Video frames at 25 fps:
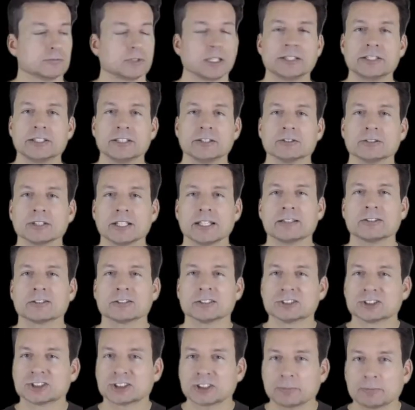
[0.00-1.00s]
A year later,
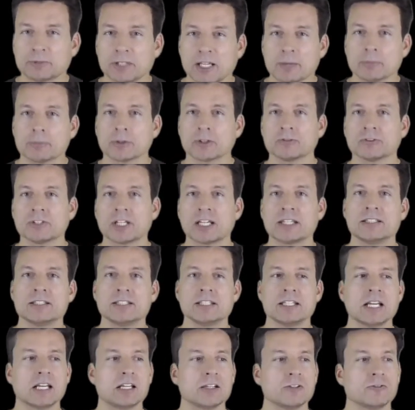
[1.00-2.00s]
in September of
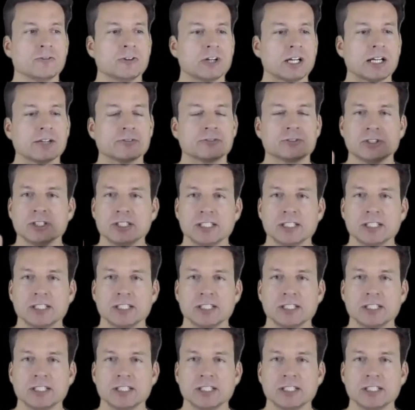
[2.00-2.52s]
1985,